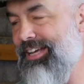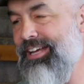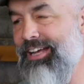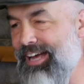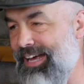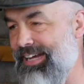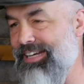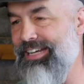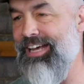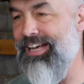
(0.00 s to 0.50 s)

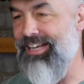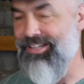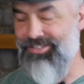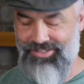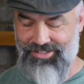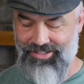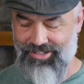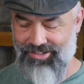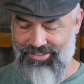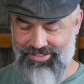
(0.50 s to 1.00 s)
I guess.
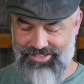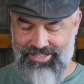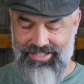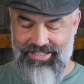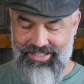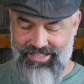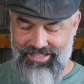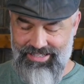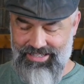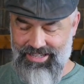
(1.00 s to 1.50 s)
You know, it's,
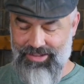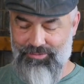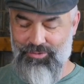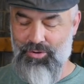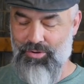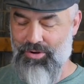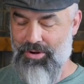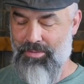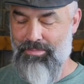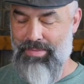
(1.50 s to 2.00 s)
if you
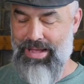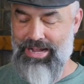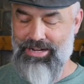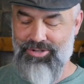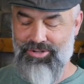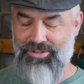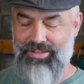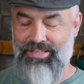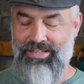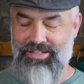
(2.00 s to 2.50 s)
were to
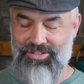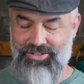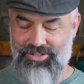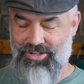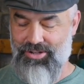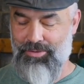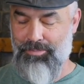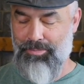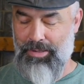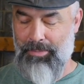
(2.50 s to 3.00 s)
measure this, you
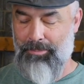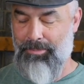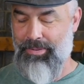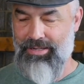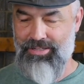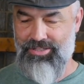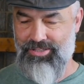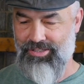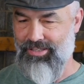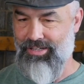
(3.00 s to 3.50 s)
know, put a
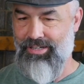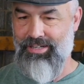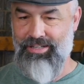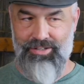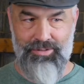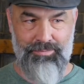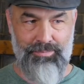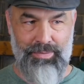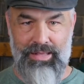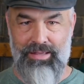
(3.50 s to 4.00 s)
pencil on it,
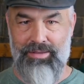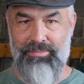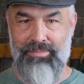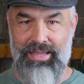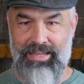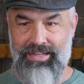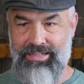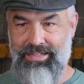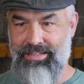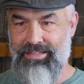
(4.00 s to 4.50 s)
you'd probably
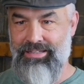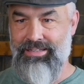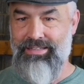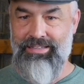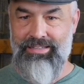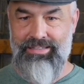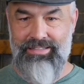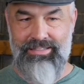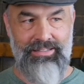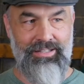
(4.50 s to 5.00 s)
make
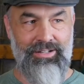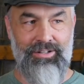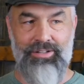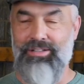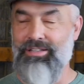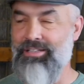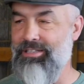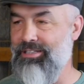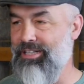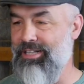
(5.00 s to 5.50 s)

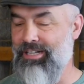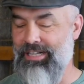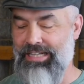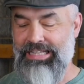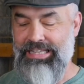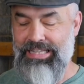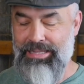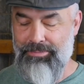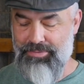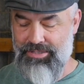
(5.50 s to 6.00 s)
little
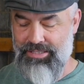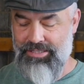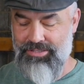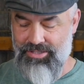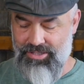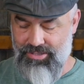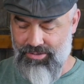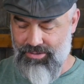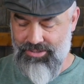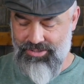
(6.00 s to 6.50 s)
ellipses,
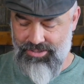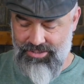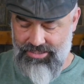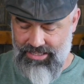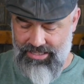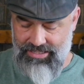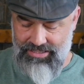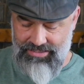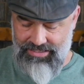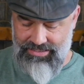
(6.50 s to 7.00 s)
you know, because you're
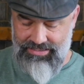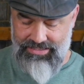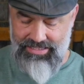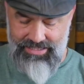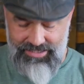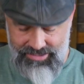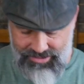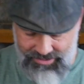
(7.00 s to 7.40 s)
cutting like this